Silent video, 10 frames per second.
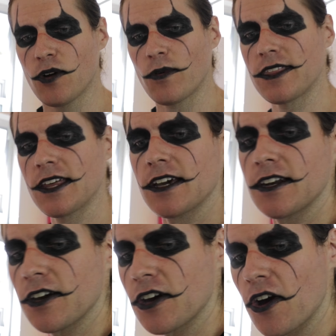We're then
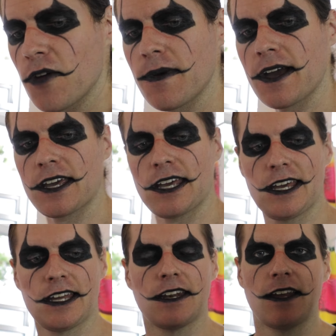gonna go back
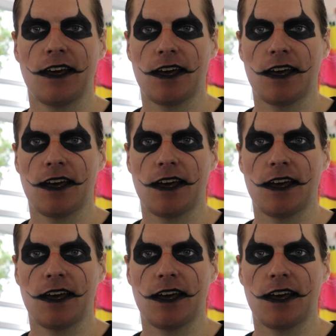in